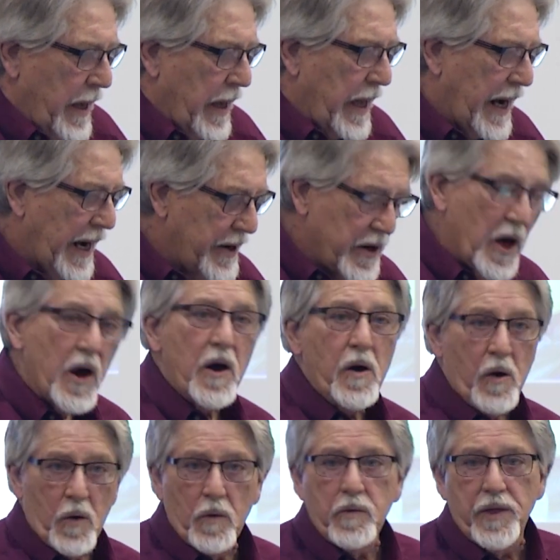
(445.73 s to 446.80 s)
And I
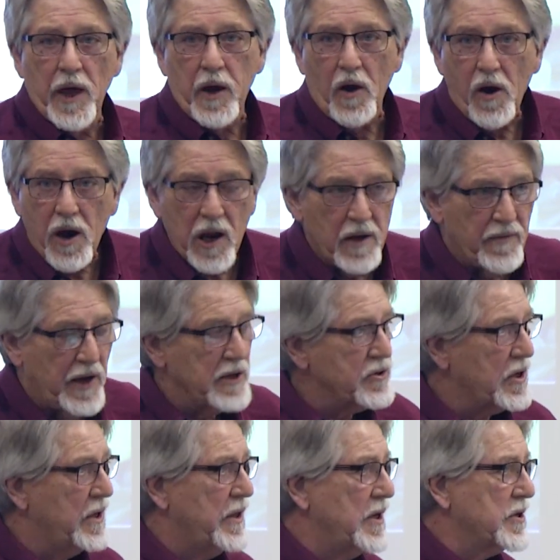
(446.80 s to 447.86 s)
know that all of us
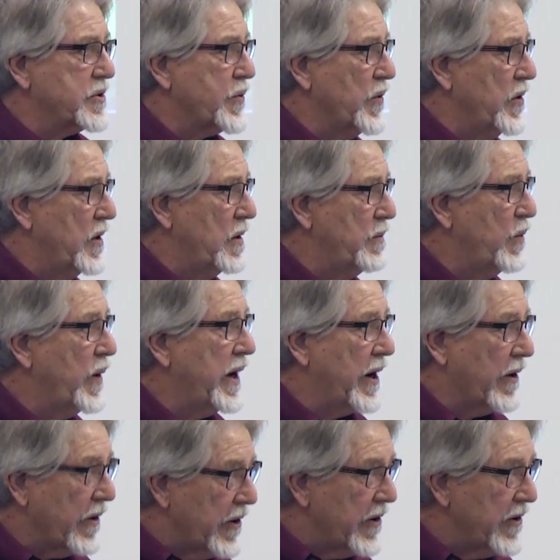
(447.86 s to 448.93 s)
in this room, we
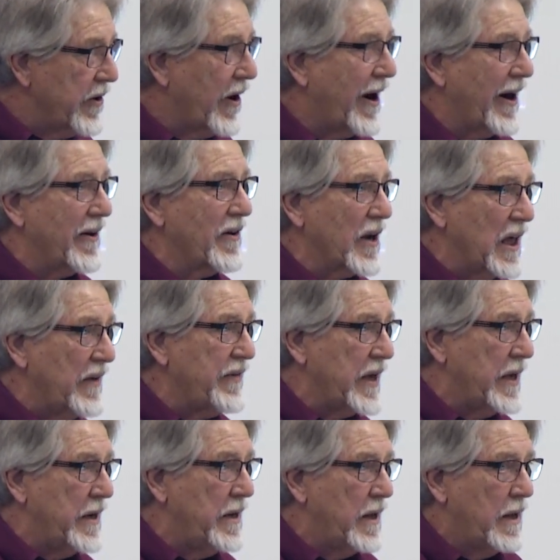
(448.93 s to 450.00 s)
earn our
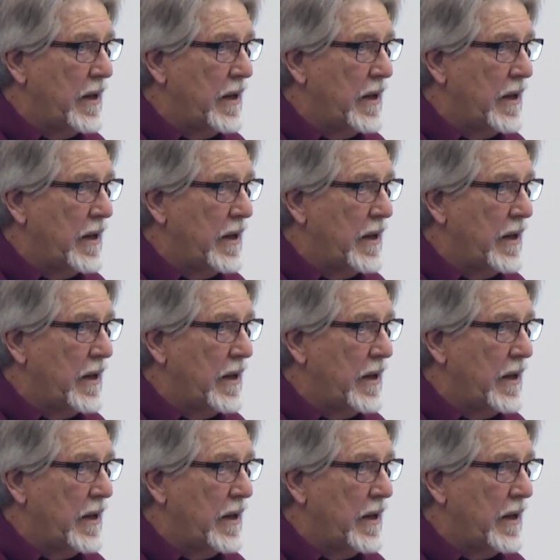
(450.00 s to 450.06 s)
living